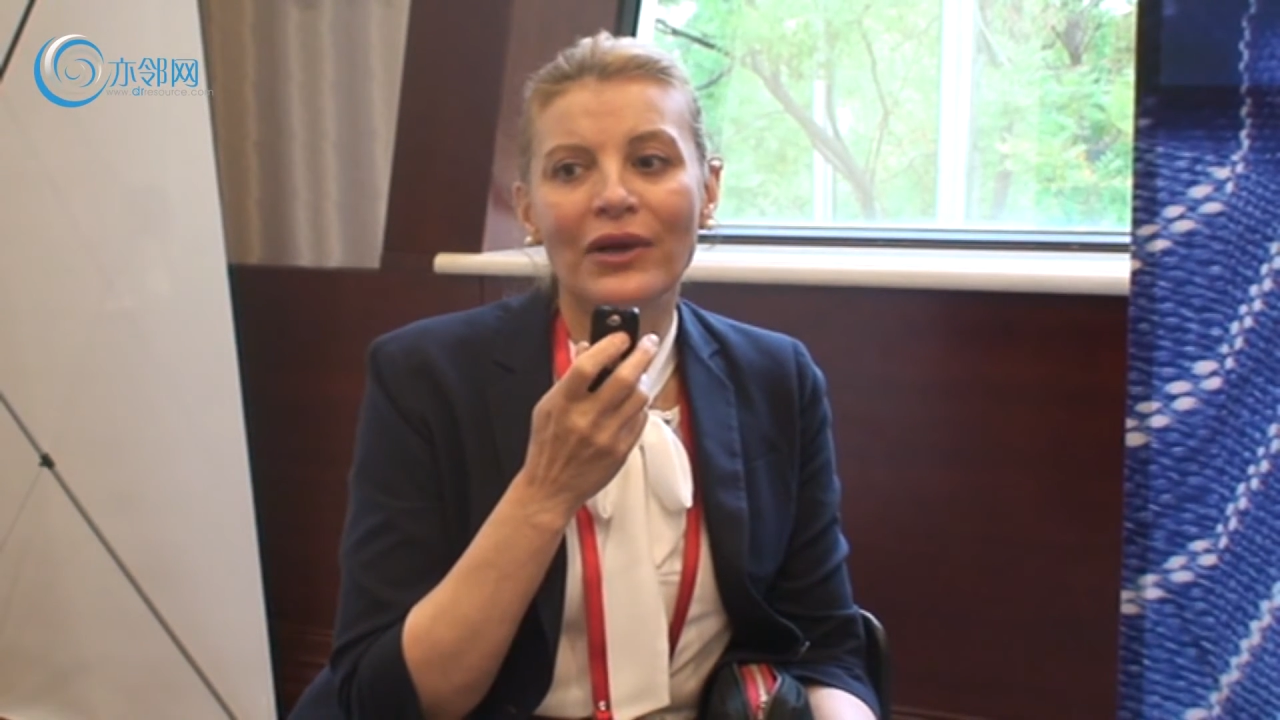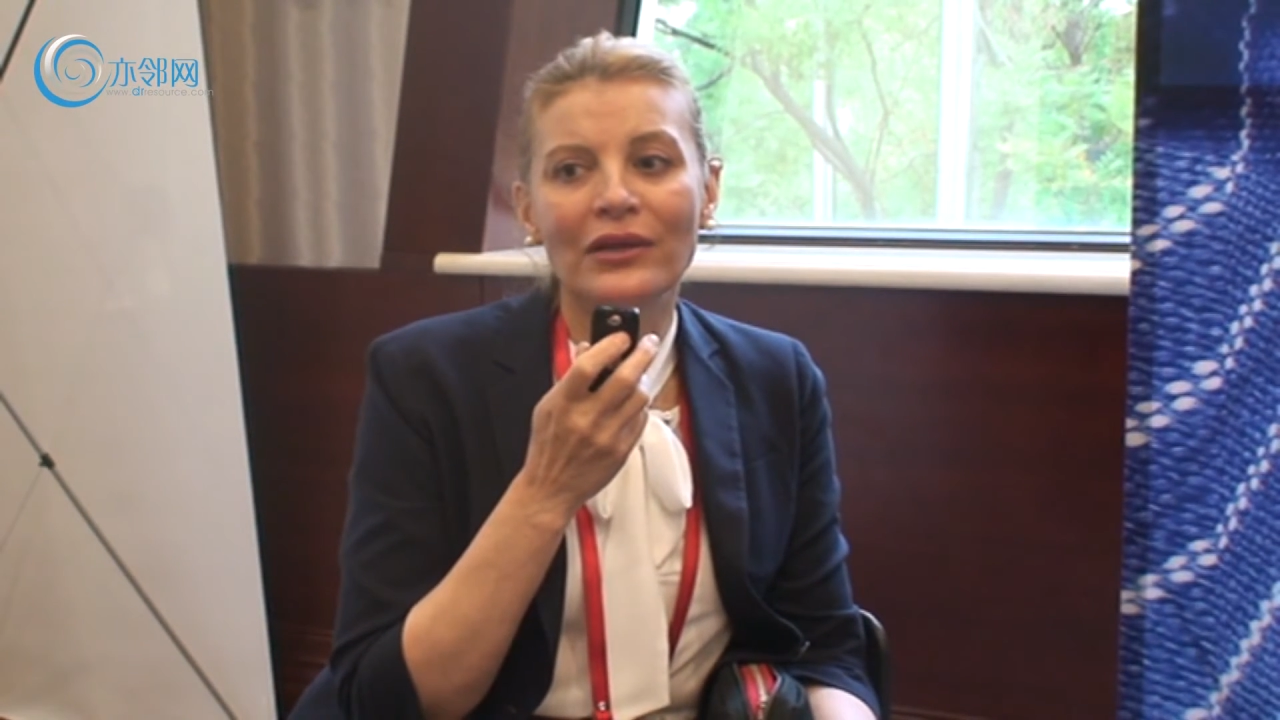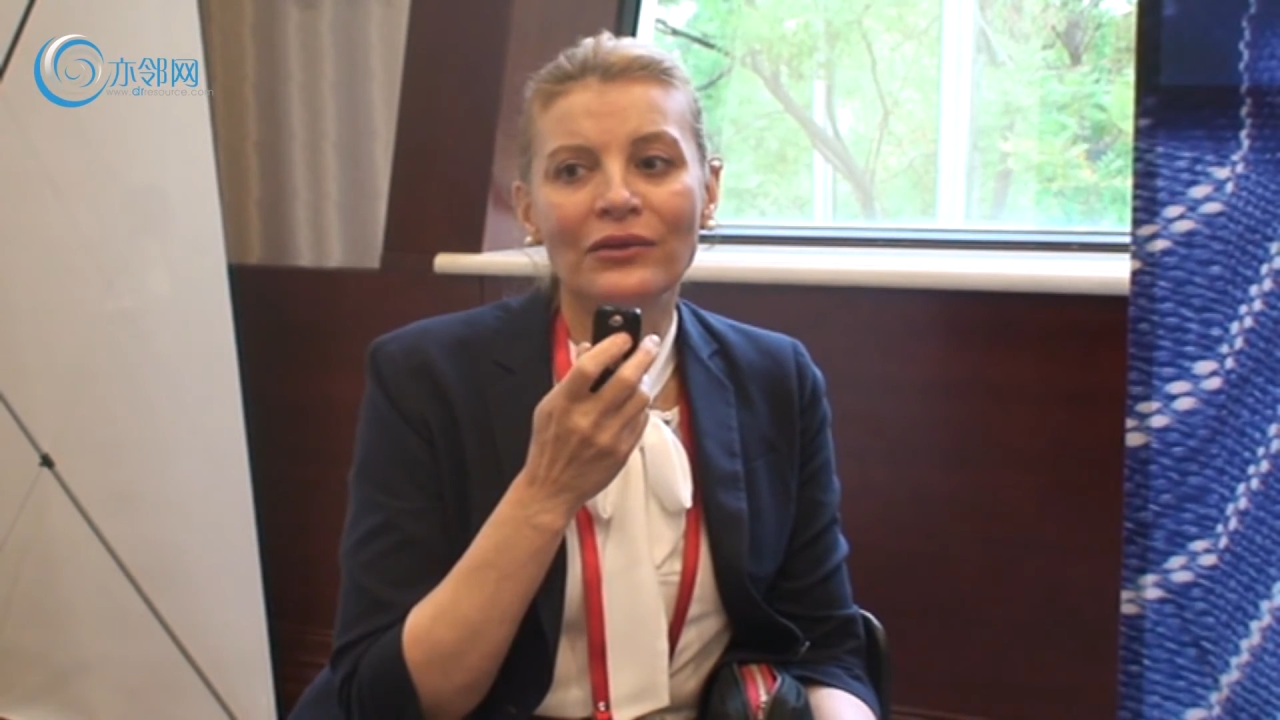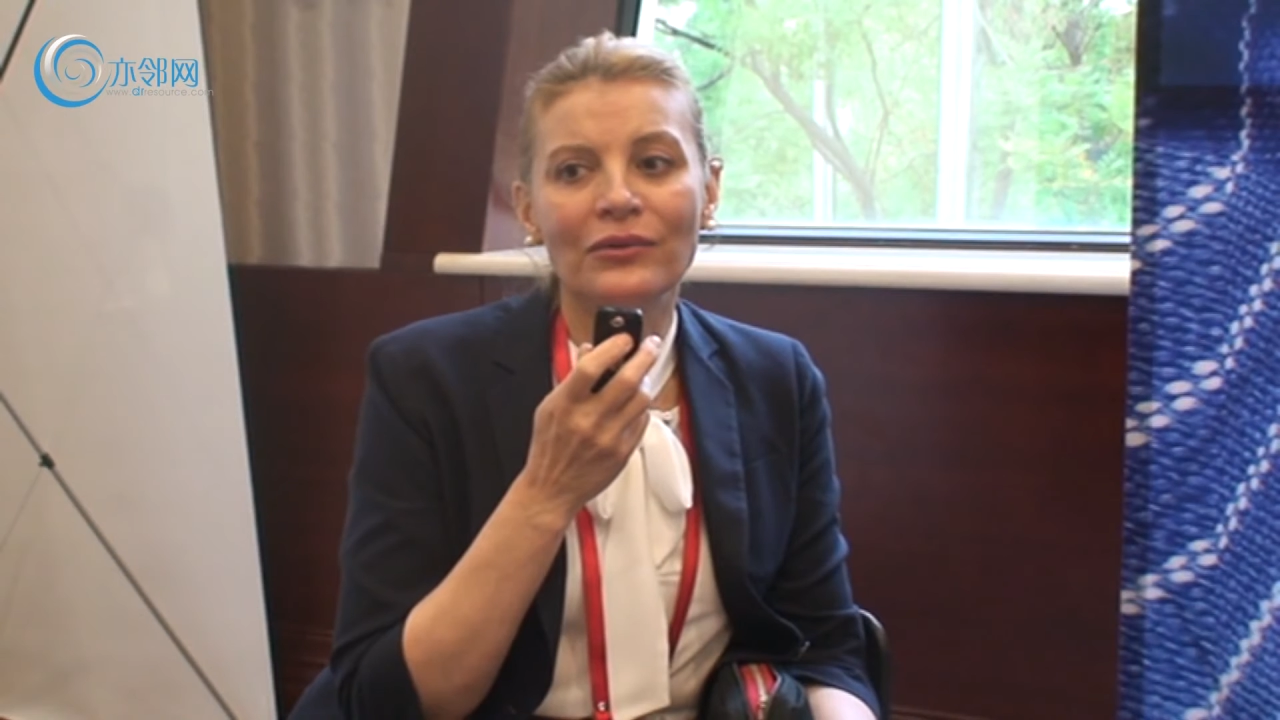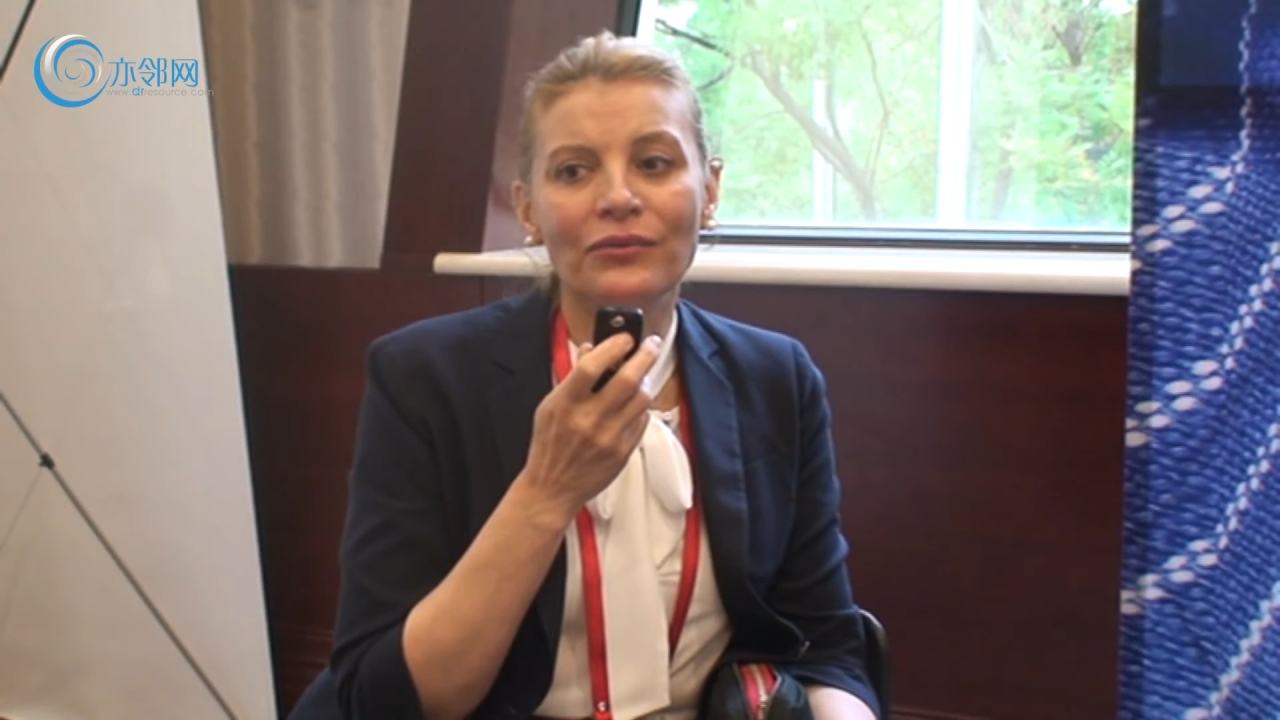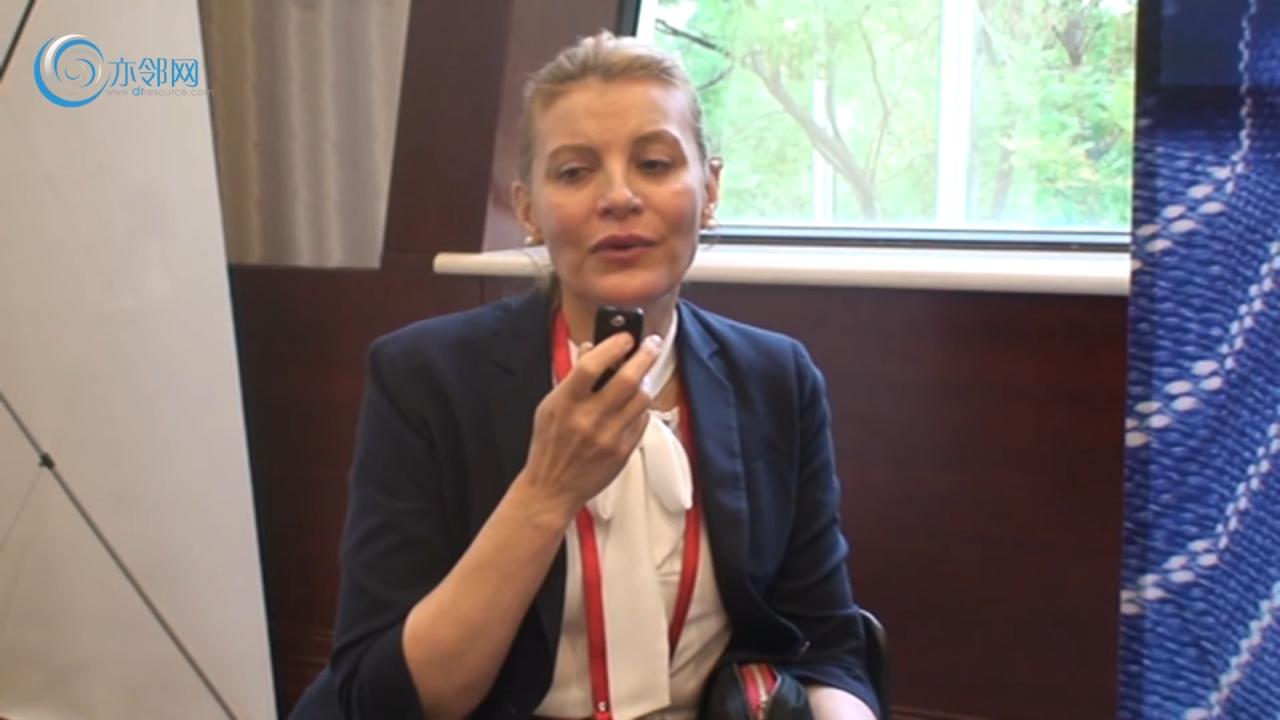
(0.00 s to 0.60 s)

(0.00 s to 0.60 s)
what